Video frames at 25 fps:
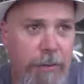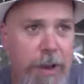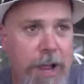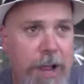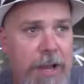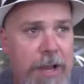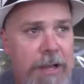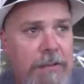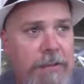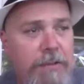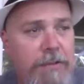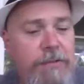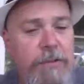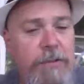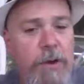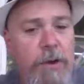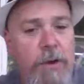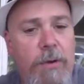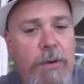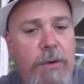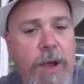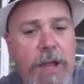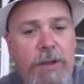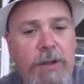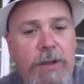And so
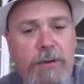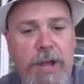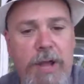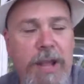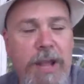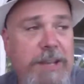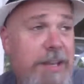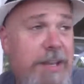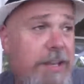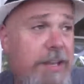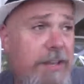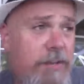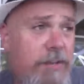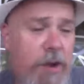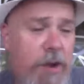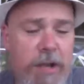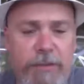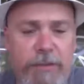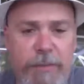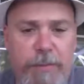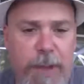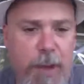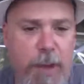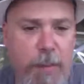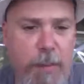I, I didn't talk to
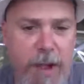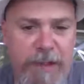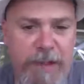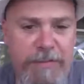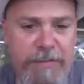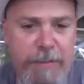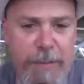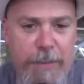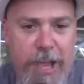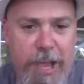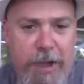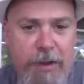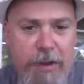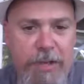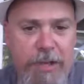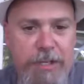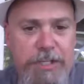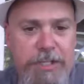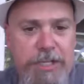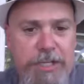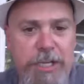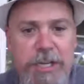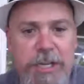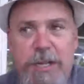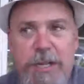my wife about it.
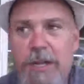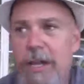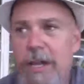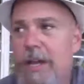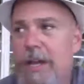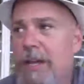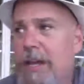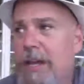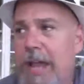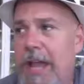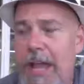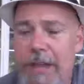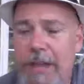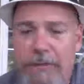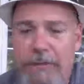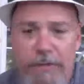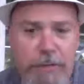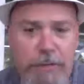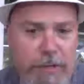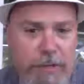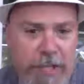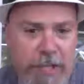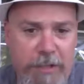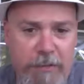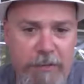She had two
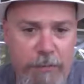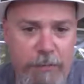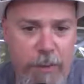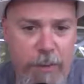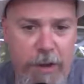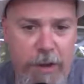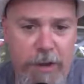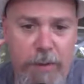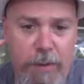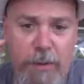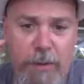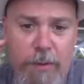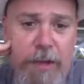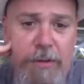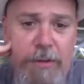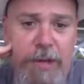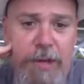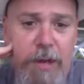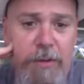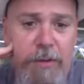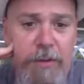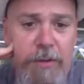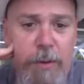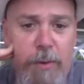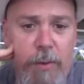kids running around here
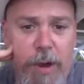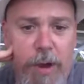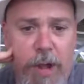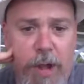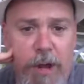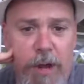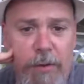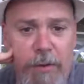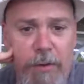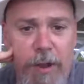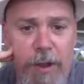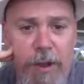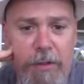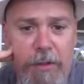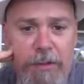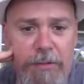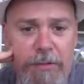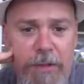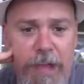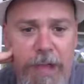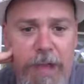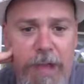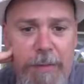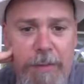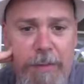that were hungry all the
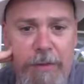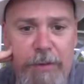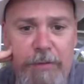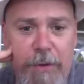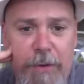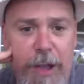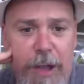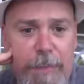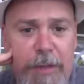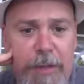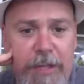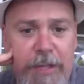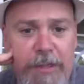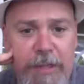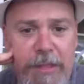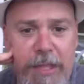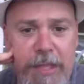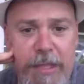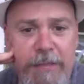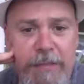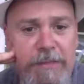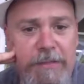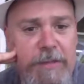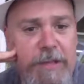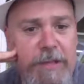time and dropping
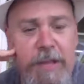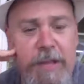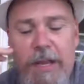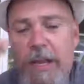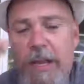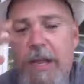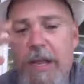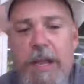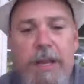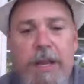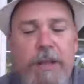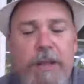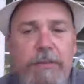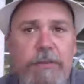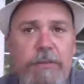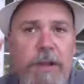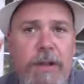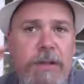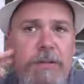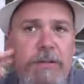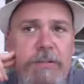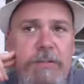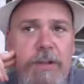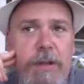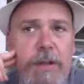things. And so I
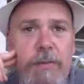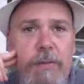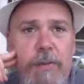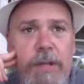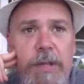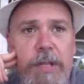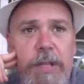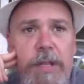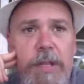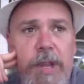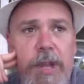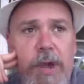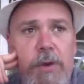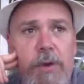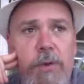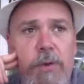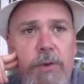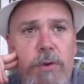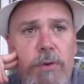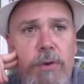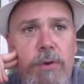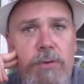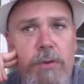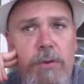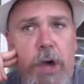just didn't really know who to
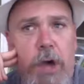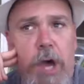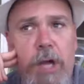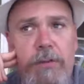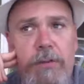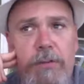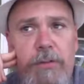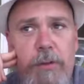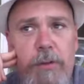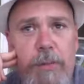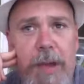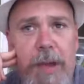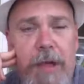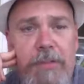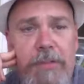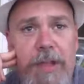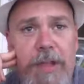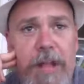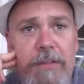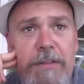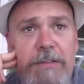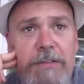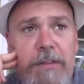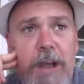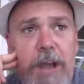talk to about that
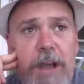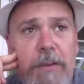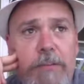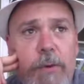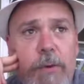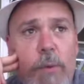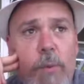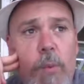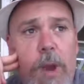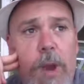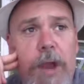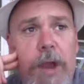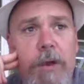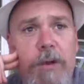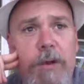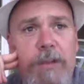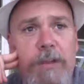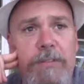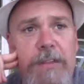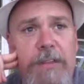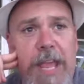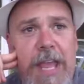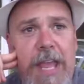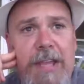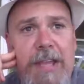stuff or where to
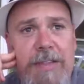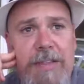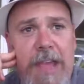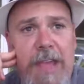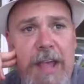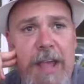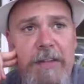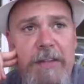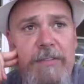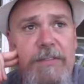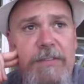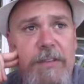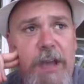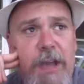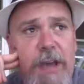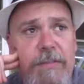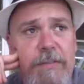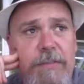take that stuff.